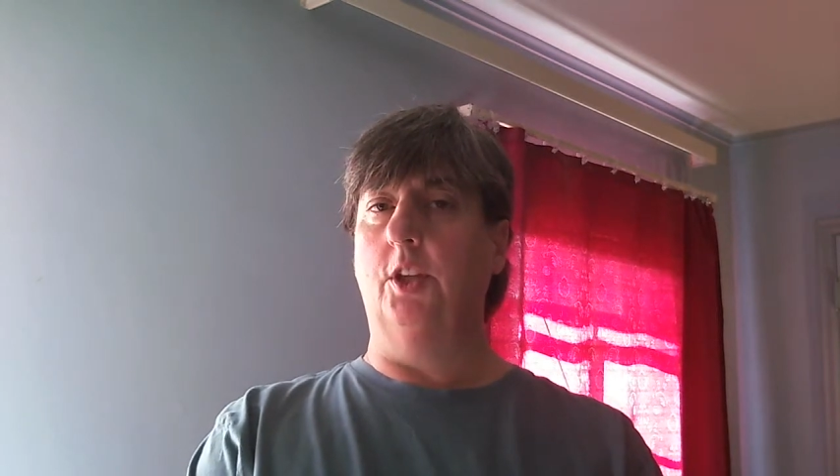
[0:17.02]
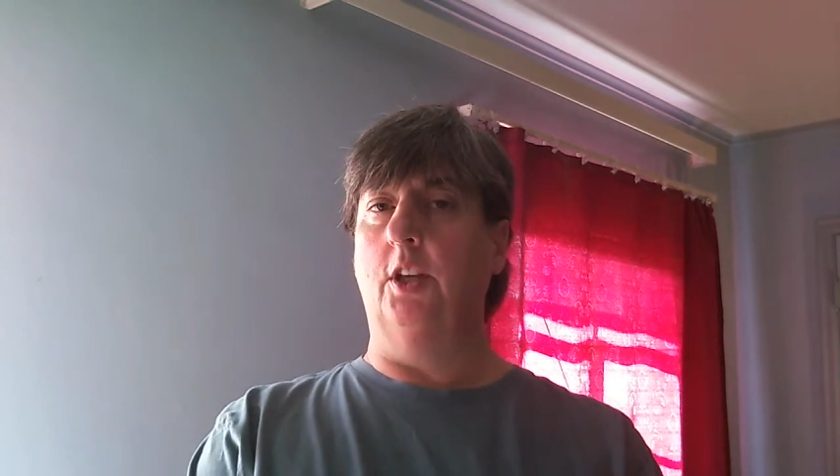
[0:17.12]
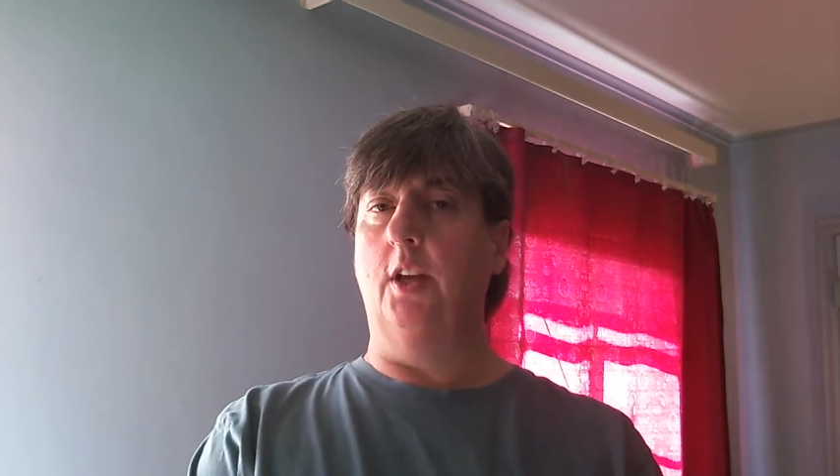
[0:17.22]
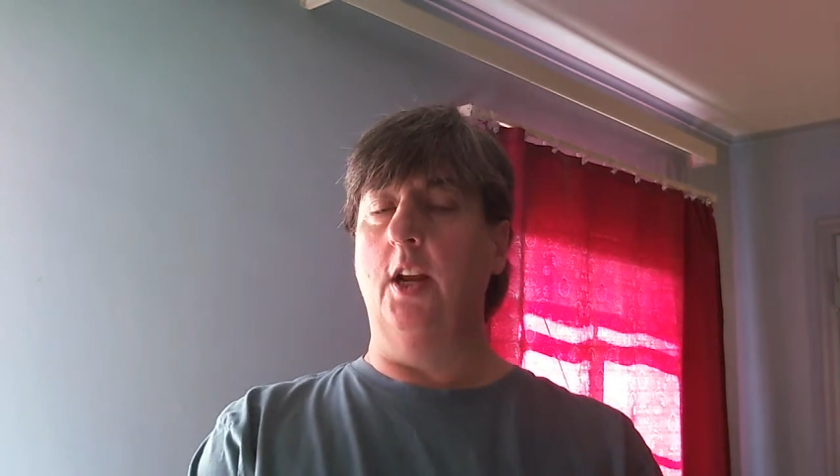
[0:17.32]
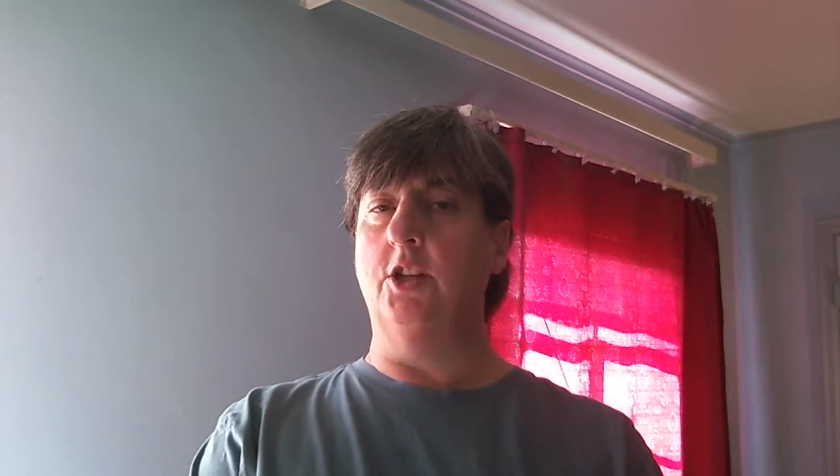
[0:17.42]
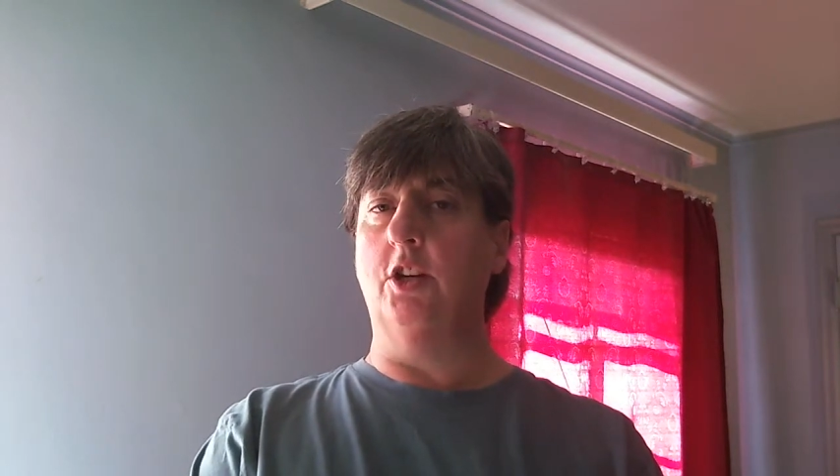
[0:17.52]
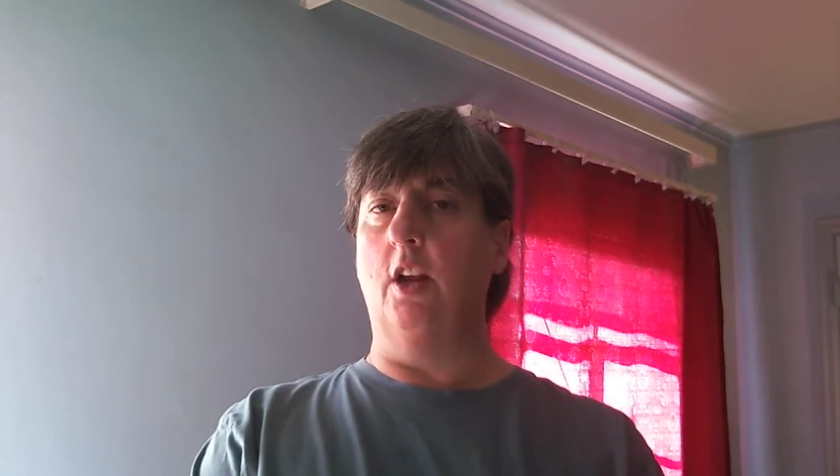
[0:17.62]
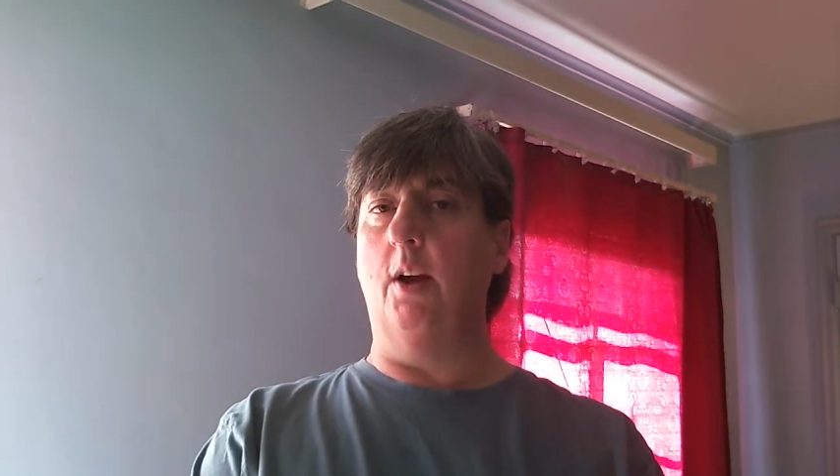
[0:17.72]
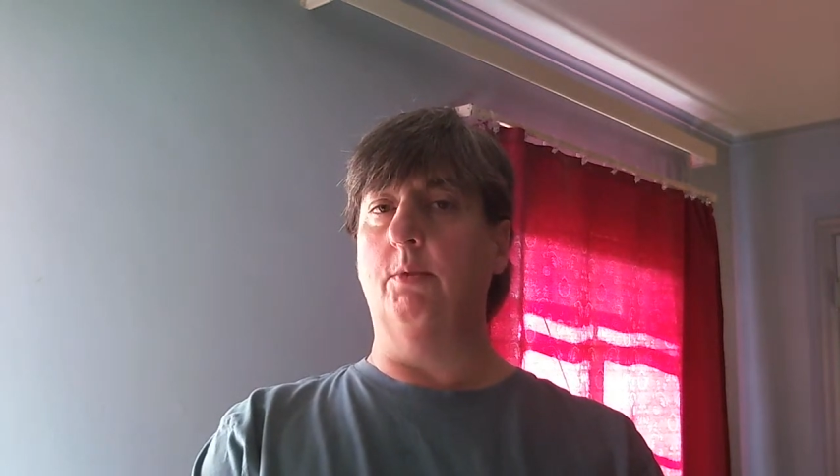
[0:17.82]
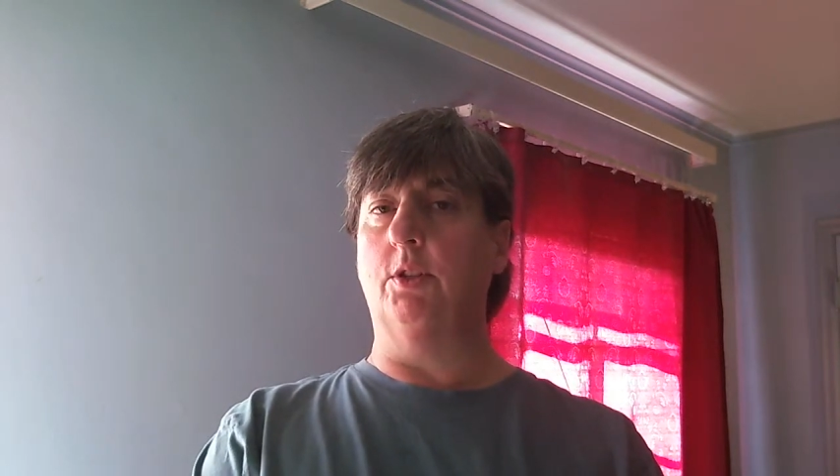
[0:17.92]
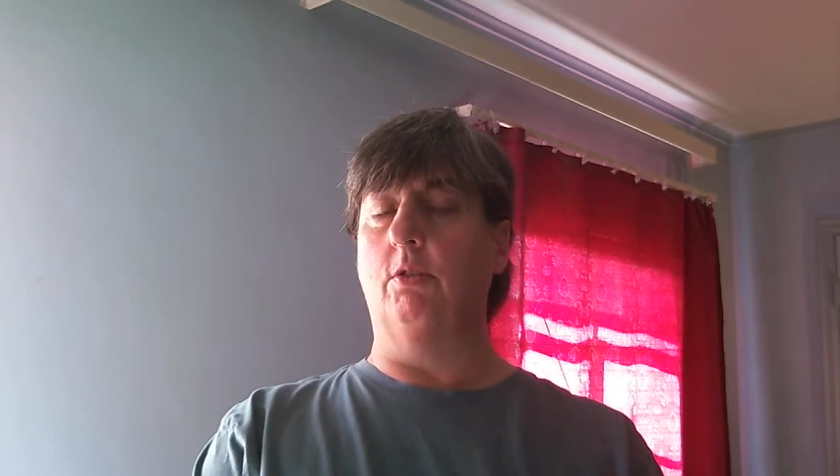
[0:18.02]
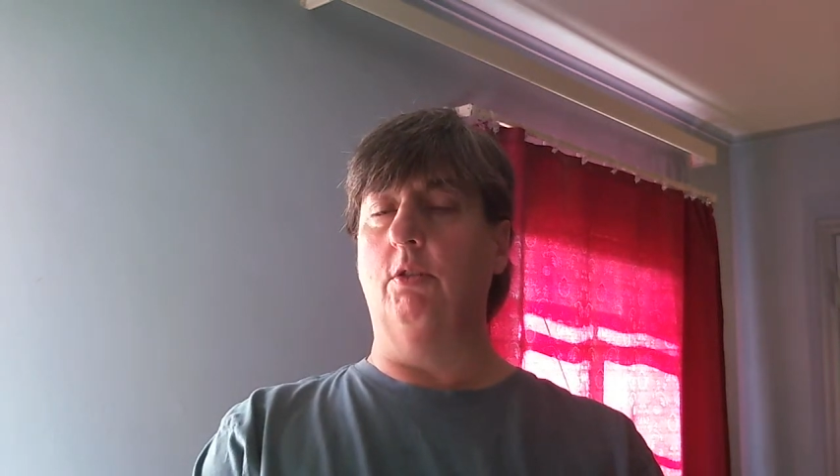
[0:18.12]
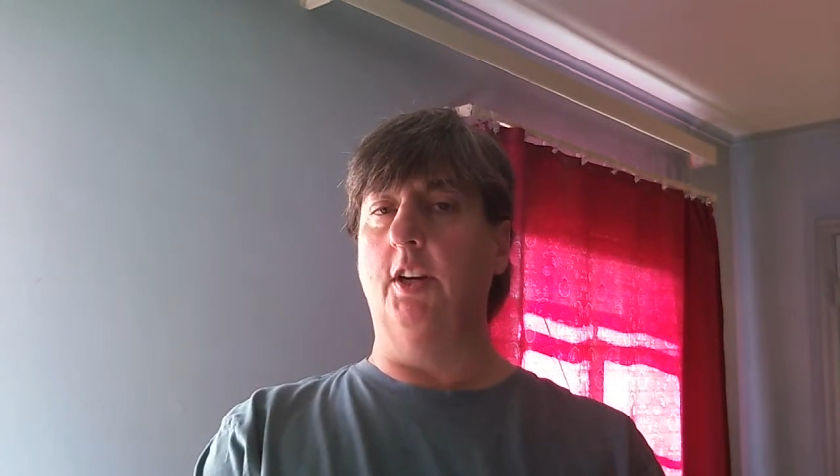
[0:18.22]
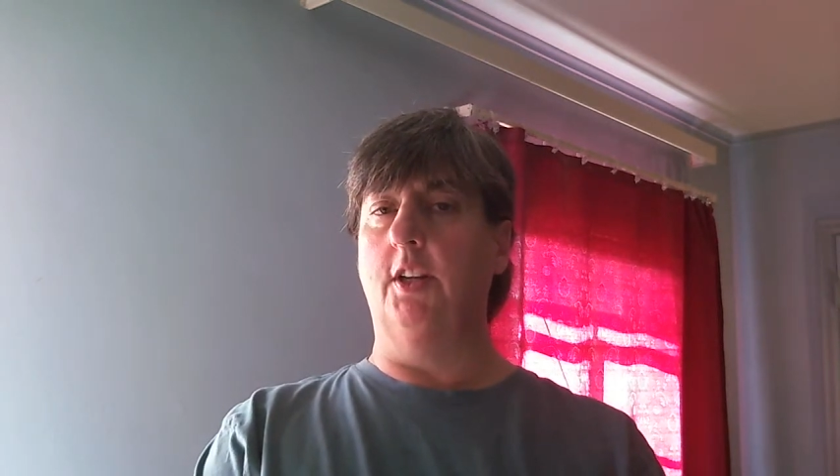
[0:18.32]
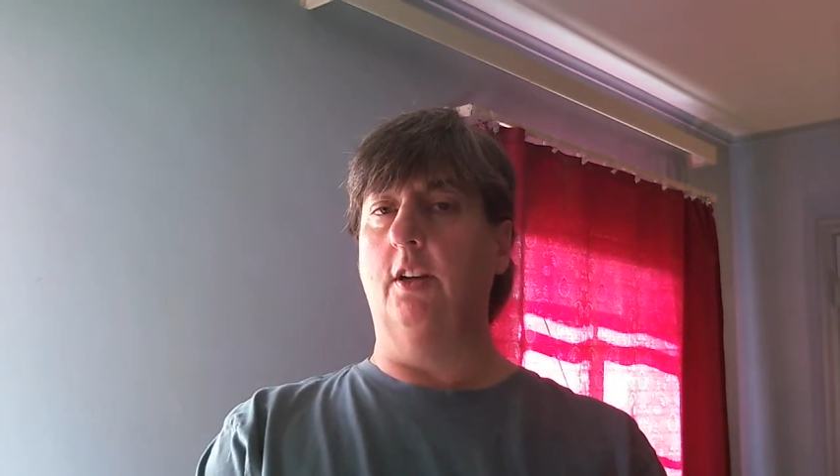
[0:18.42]
engine light was
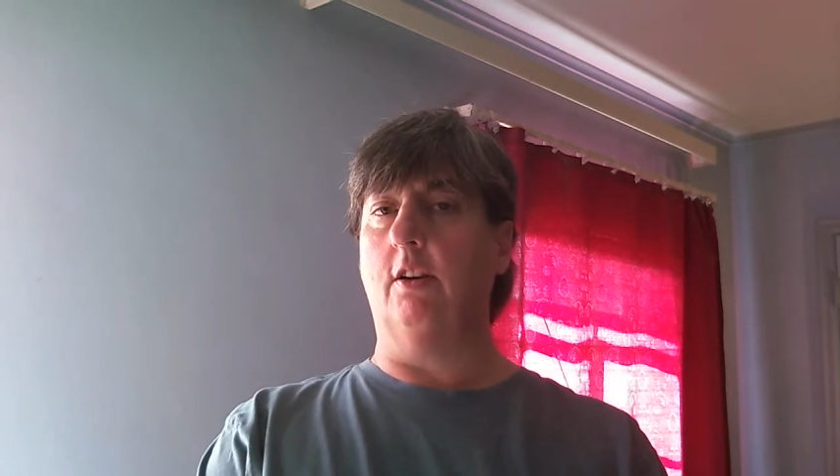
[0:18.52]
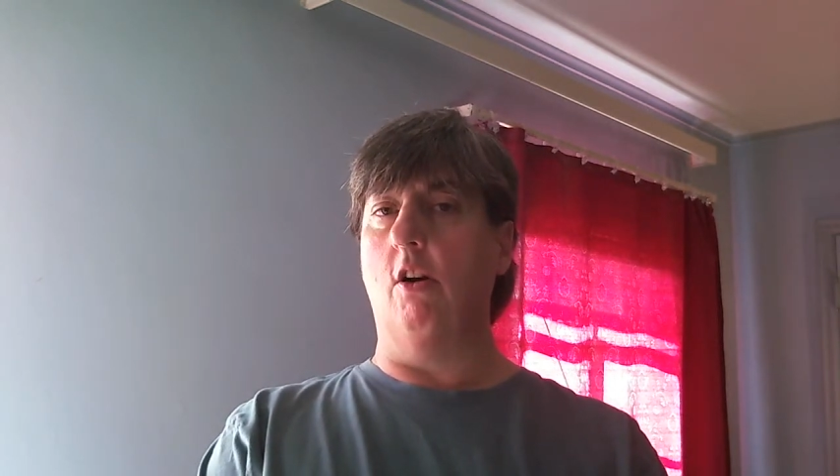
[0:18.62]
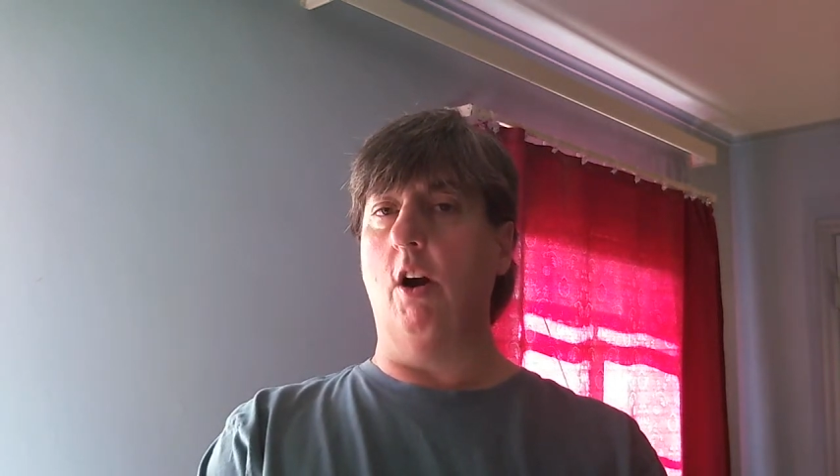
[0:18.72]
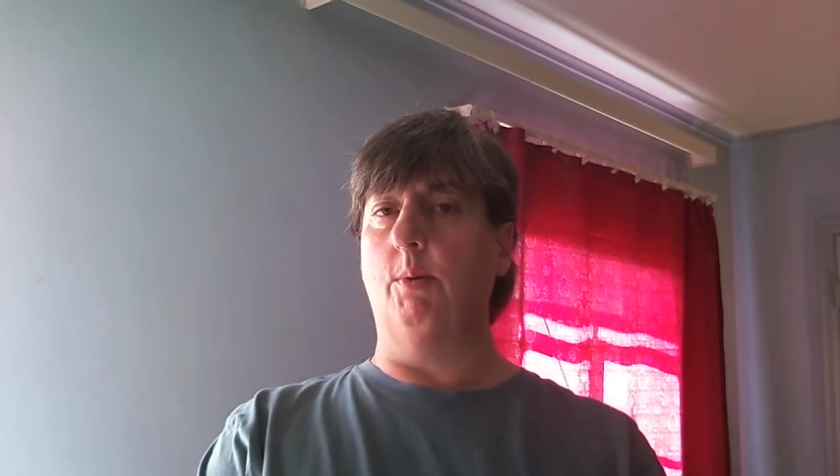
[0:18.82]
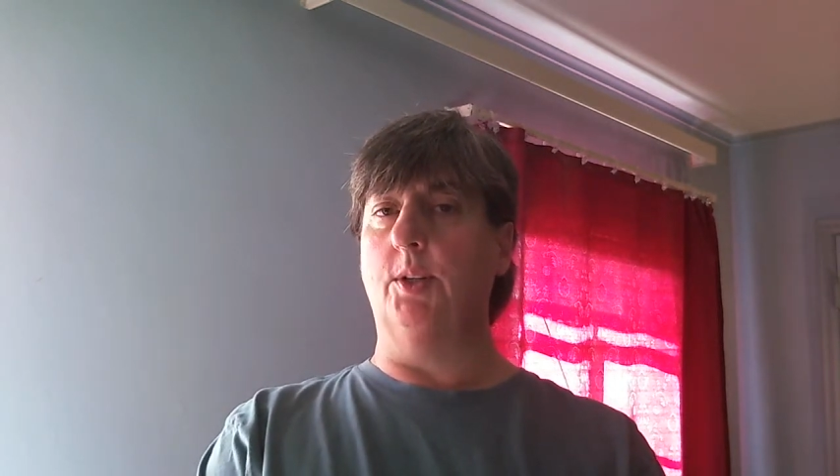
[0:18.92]
on and the car